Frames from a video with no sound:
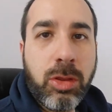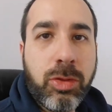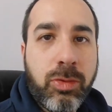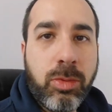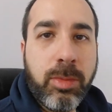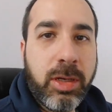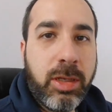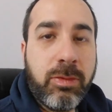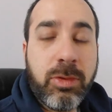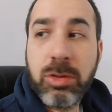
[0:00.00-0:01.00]
through my
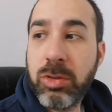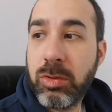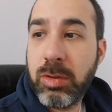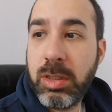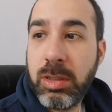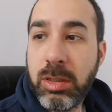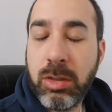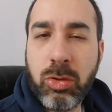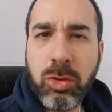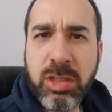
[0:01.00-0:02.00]
inventory,
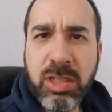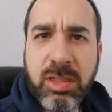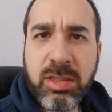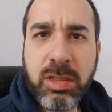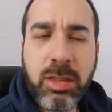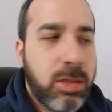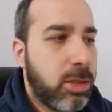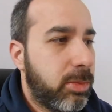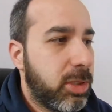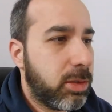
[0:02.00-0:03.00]
organizing a little
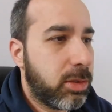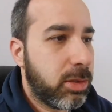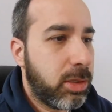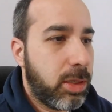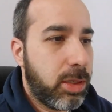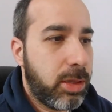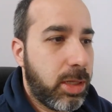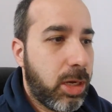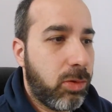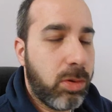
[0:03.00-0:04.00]
bit, and
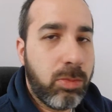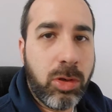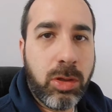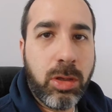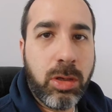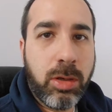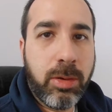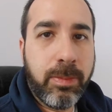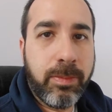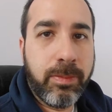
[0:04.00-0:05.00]
now I'm gonna
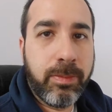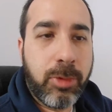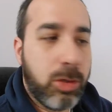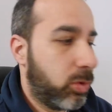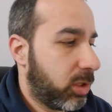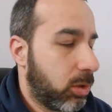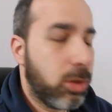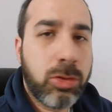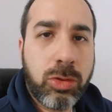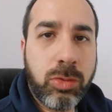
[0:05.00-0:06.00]
we sold
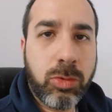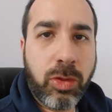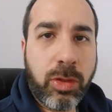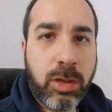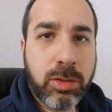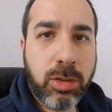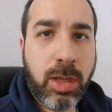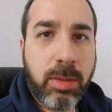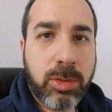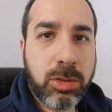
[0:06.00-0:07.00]
2 more things on
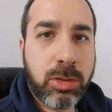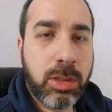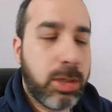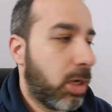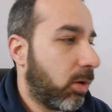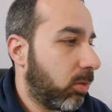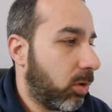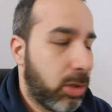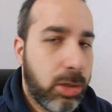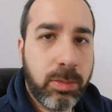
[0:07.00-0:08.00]
Amazon, and now I'm
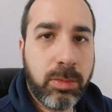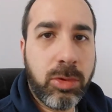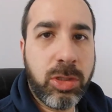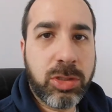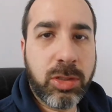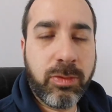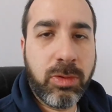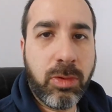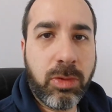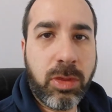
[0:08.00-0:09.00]
gonna list a
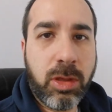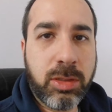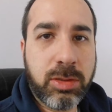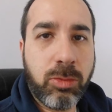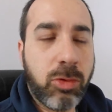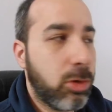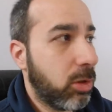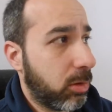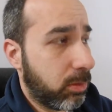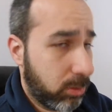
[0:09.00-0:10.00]
few things more
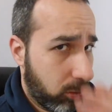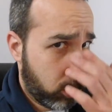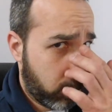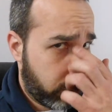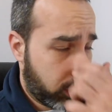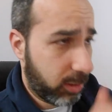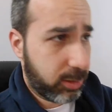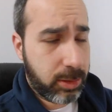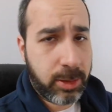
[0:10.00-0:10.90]
DVDs.